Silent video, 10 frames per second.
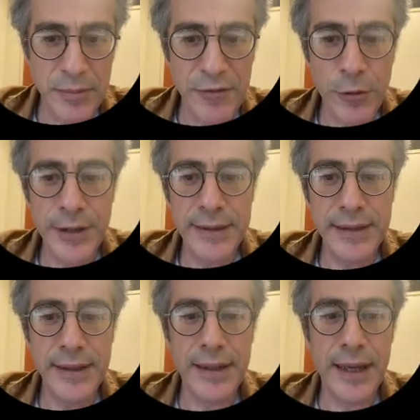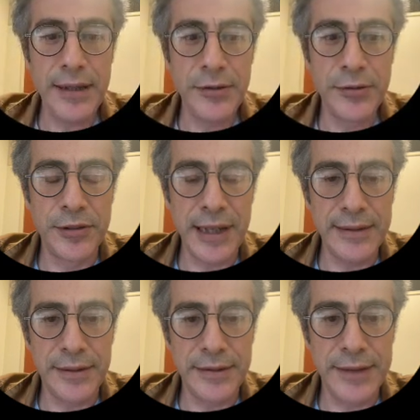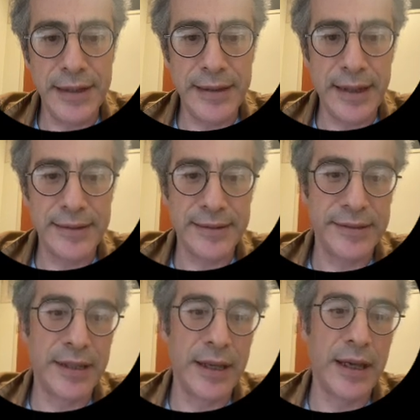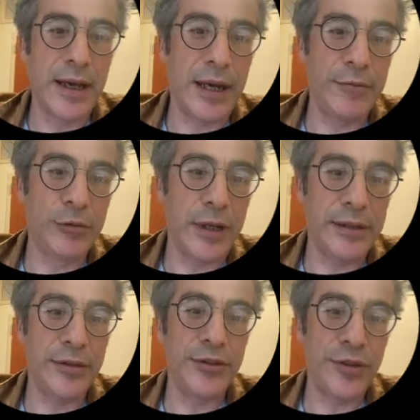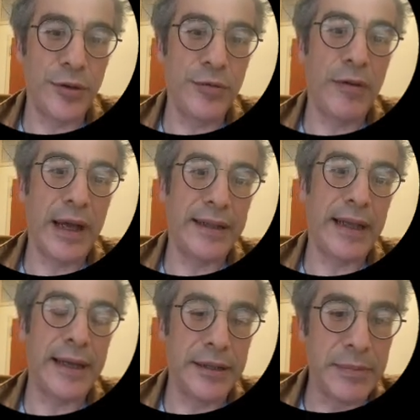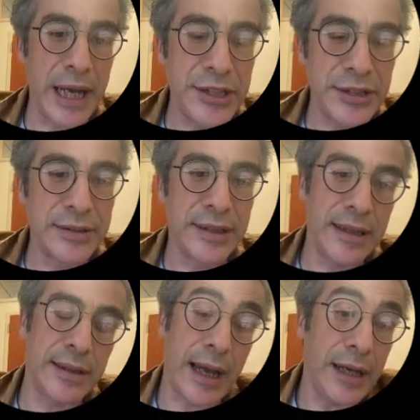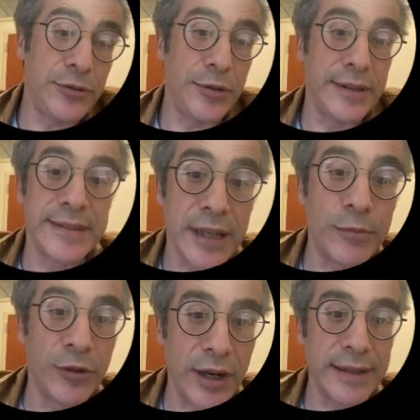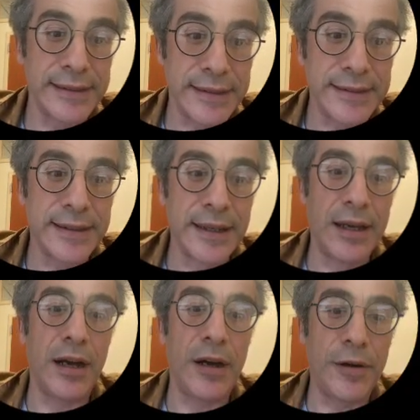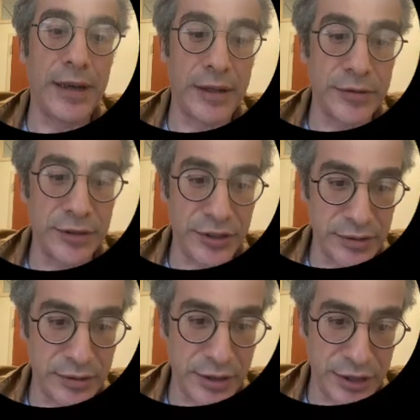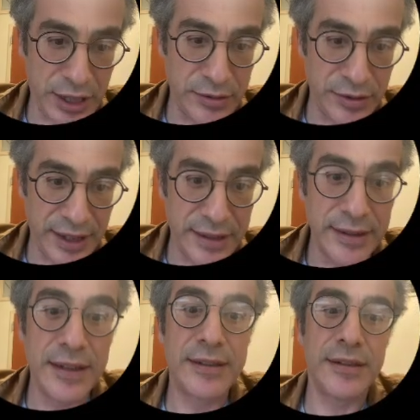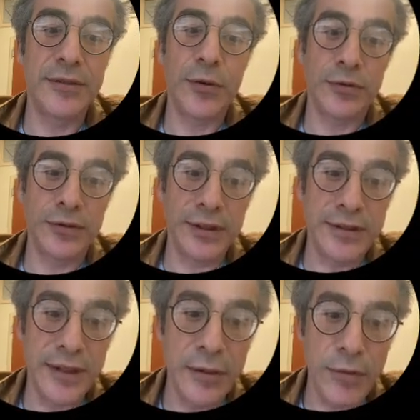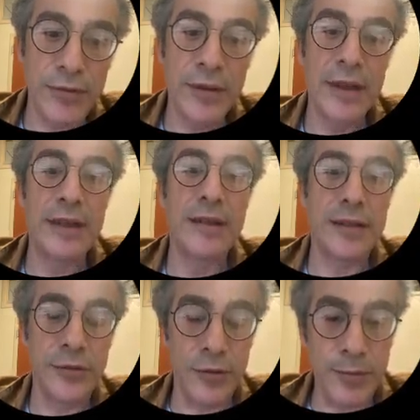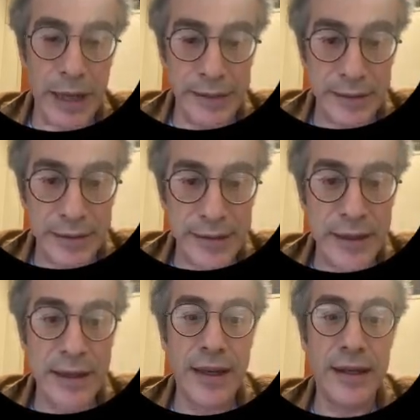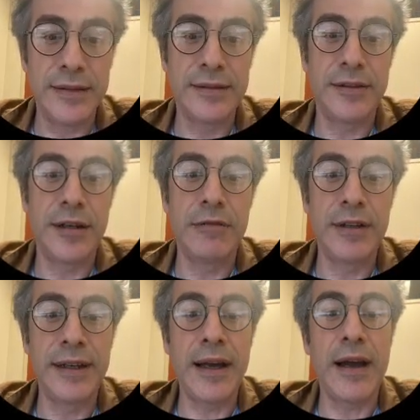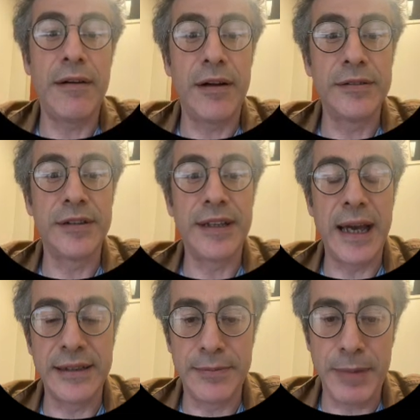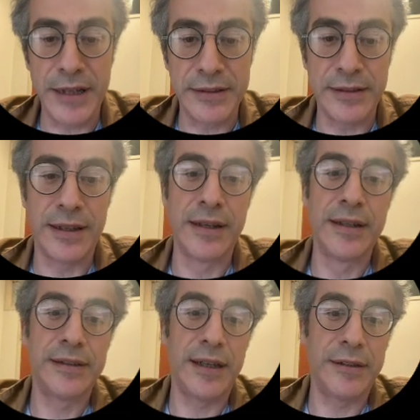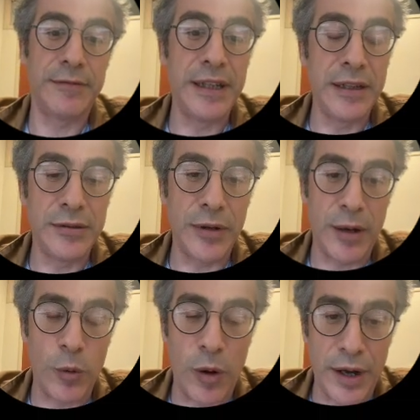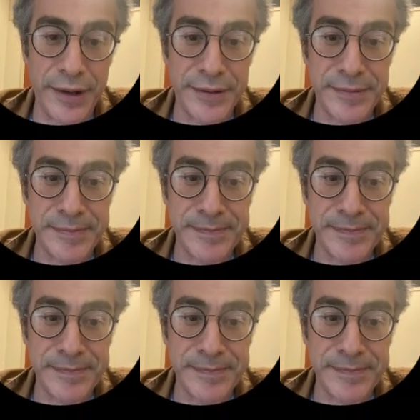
Before getting into the technical details, I would like to show an animation that actually summarizes our acquisition trajectory. It is consisting of lots of petals and traveling around the case space that we need to acquire.